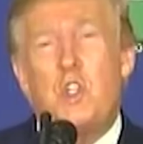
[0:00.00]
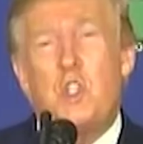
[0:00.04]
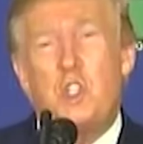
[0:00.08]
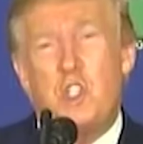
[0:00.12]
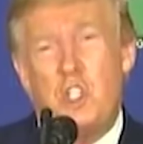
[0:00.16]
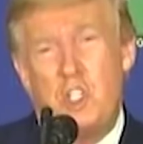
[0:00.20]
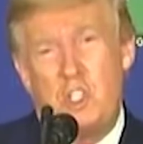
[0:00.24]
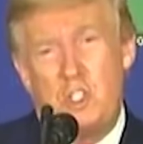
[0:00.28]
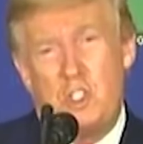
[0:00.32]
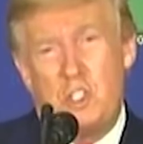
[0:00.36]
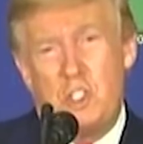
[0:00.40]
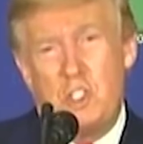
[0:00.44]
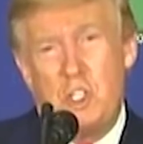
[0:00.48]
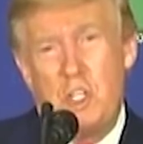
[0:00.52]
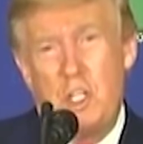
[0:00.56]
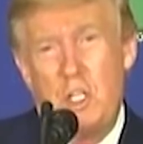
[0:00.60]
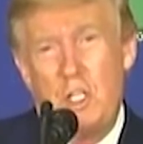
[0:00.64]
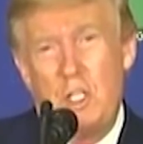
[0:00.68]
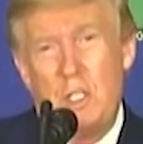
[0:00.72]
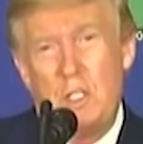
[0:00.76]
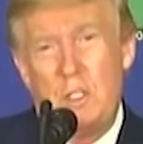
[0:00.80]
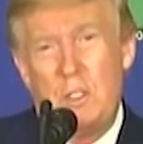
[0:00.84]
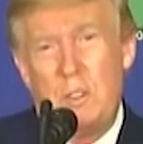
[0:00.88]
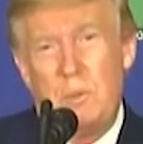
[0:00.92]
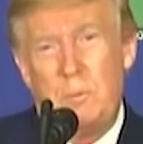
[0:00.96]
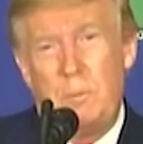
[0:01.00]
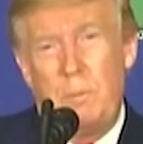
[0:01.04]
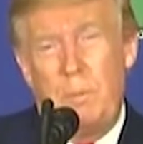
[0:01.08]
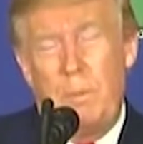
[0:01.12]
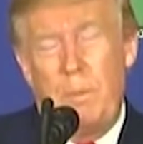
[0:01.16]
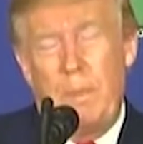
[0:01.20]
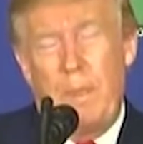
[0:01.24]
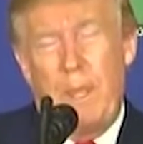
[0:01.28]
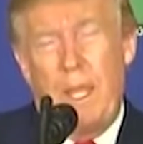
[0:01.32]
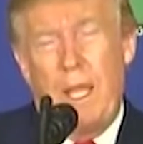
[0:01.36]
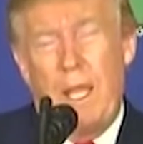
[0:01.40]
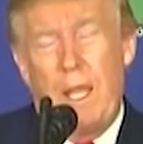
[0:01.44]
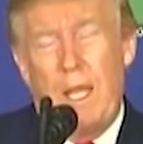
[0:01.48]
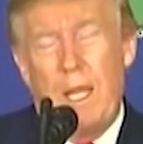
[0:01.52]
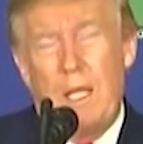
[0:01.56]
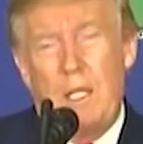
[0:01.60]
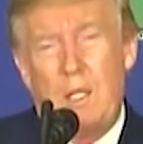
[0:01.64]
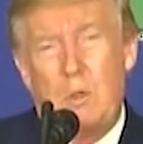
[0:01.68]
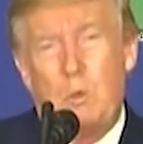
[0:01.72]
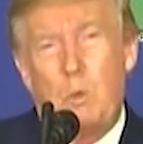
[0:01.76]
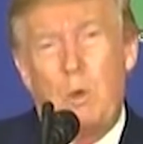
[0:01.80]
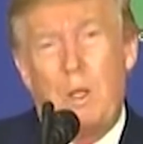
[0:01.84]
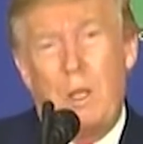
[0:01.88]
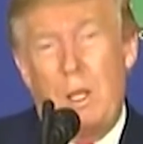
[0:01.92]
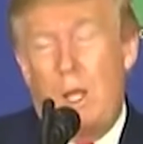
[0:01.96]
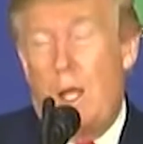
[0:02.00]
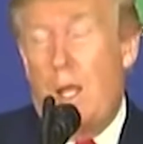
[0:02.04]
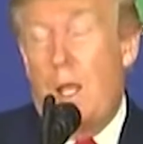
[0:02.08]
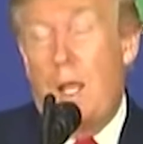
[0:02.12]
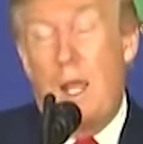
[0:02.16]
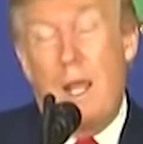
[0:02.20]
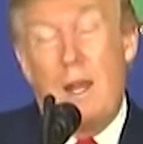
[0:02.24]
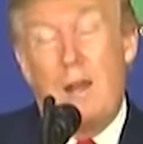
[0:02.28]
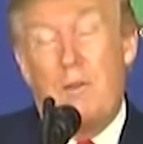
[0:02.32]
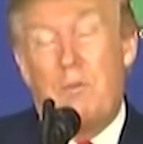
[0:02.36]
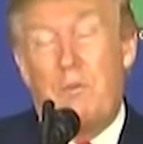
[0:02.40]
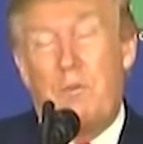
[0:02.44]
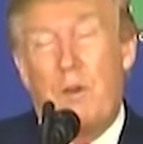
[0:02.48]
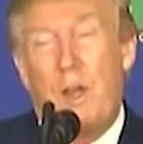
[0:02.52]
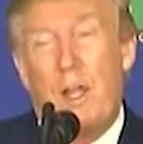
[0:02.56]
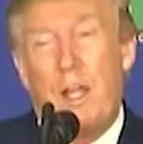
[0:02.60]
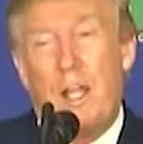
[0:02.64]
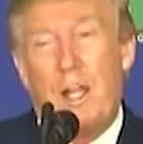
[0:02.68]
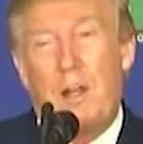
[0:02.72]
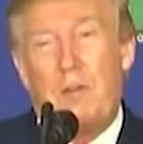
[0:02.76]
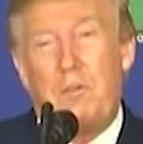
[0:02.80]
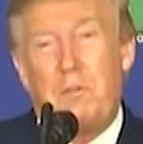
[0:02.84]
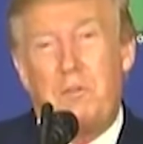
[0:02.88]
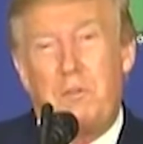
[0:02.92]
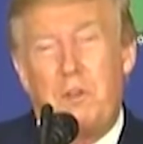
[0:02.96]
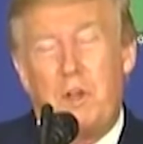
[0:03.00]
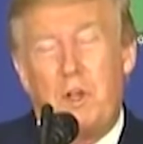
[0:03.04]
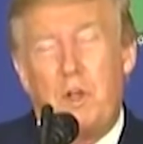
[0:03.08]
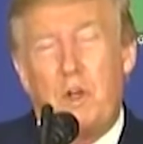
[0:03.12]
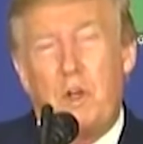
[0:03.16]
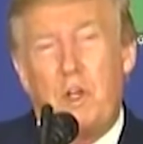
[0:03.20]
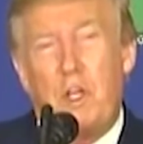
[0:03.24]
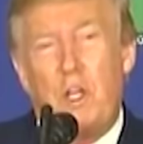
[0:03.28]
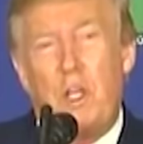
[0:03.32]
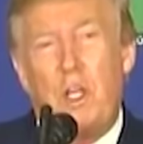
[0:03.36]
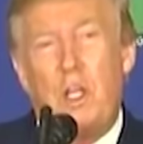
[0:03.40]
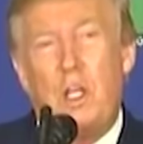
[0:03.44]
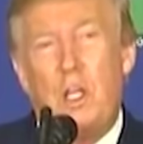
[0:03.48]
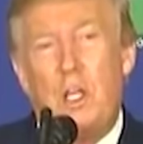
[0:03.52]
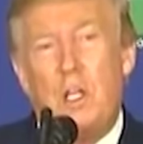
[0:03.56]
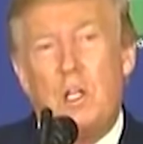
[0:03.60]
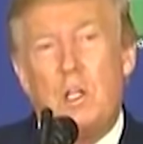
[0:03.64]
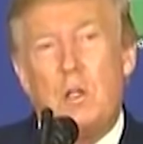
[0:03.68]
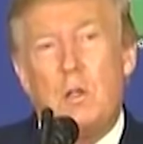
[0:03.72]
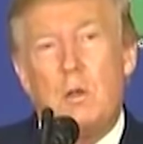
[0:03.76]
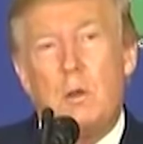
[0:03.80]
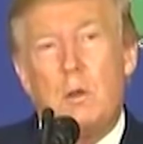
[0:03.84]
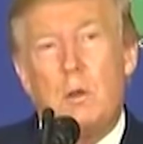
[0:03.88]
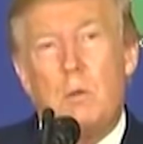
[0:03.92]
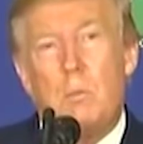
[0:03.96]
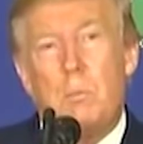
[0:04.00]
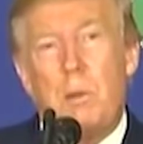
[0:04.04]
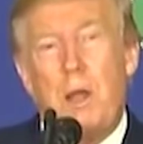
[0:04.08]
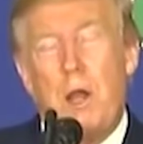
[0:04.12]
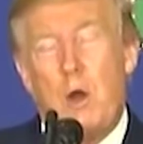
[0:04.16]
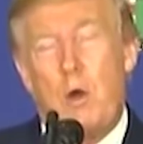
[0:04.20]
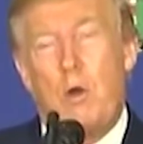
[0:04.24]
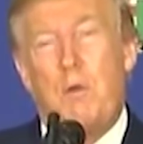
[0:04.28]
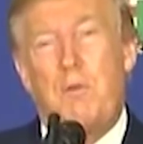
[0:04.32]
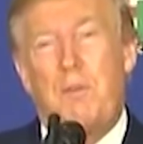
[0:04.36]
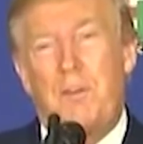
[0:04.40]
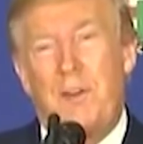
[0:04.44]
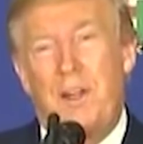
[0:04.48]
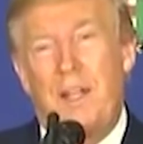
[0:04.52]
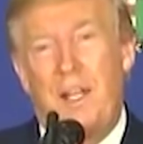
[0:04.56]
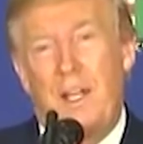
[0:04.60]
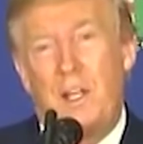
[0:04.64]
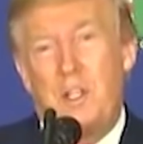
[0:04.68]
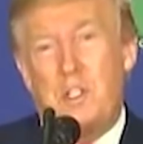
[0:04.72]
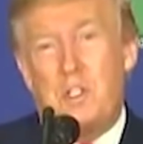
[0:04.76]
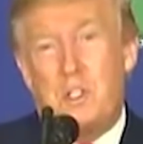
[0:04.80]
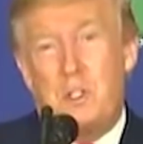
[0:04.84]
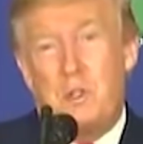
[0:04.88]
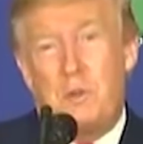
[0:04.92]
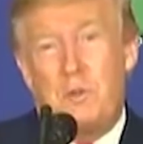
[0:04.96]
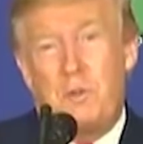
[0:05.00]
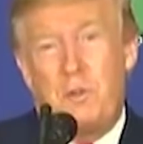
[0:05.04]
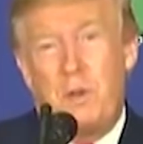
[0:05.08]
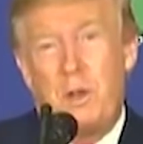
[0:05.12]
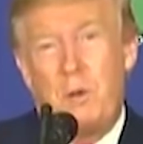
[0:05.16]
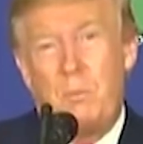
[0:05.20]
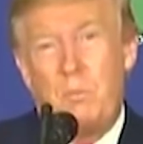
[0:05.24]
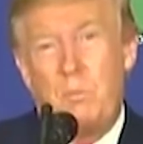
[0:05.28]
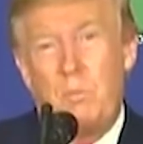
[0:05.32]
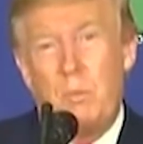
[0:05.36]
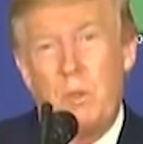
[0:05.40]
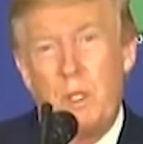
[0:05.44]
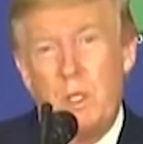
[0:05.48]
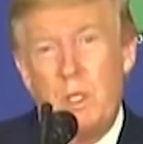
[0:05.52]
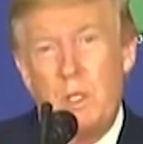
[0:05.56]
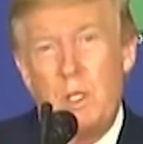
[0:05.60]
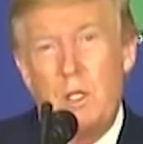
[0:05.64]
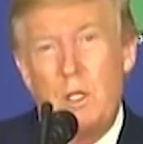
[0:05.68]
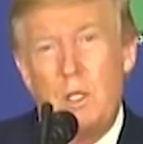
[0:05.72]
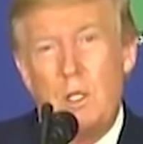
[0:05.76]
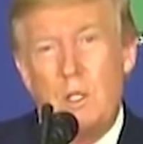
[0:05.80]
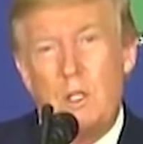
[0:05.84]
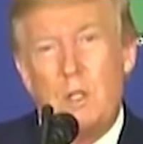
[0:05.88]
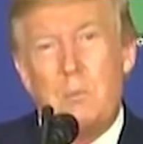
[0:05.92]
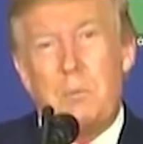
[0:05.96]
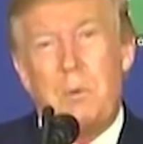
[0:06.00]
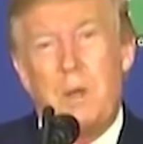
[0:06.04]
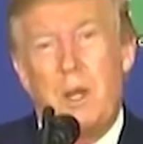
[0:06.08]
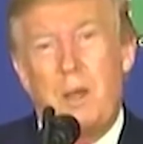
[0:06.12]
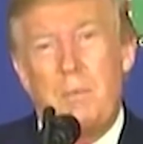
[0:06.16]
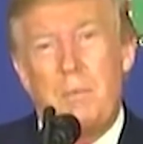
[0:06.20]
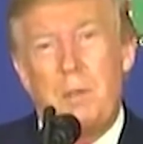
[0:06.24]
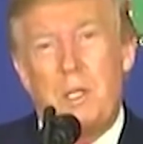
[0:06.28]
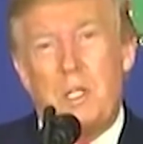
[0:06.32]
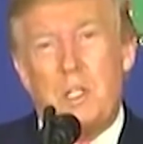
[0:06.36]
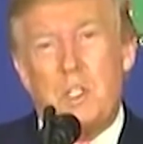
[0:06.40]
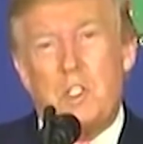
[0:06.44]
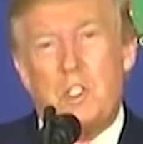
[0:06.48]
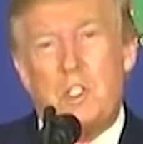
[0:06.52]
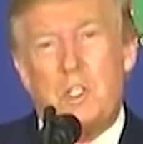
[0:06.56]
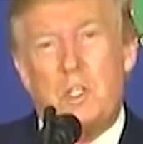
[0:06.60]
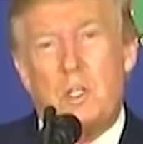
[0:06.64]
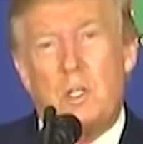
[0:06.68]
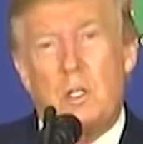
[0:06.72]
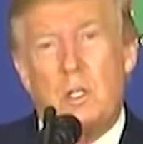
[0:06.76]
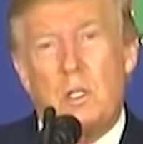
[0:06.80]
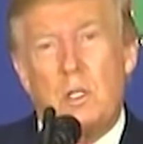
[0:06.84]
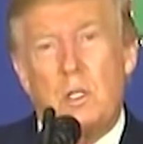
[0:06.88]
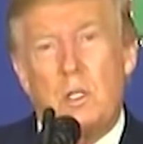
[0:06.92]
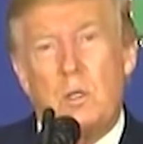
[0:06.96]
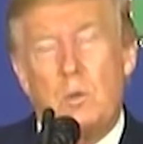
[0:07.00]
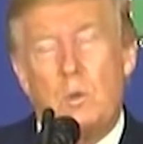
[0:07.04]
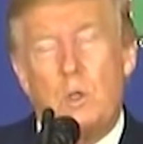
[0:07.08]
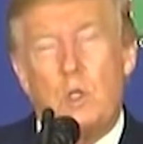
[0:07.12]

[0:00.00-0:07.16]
Christians. But someone, and who, we, I had a, I had a very powerful answer from the prime minister.